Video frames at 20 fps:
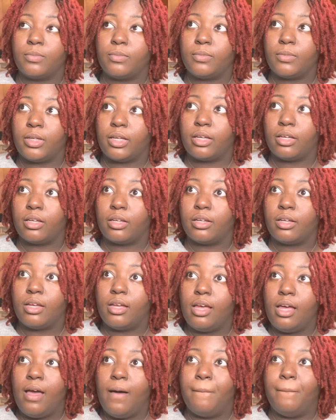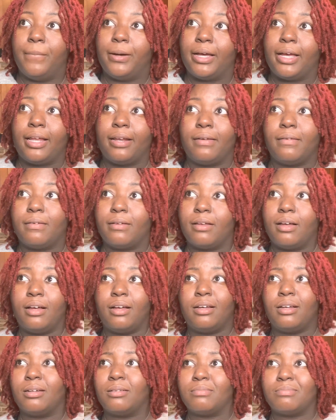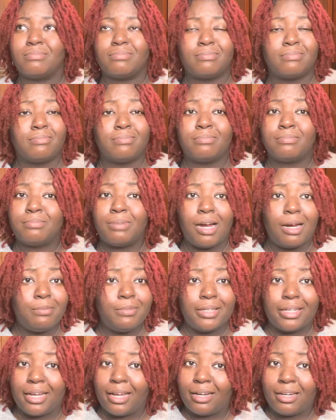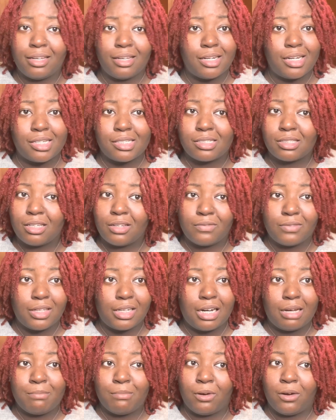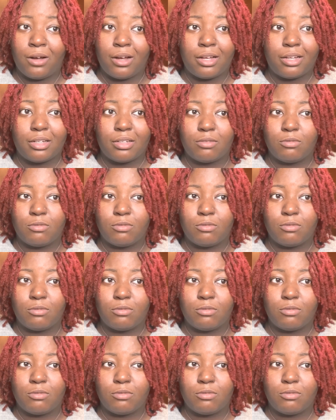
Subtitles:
Yeah, but probably any of that stuff that I bought,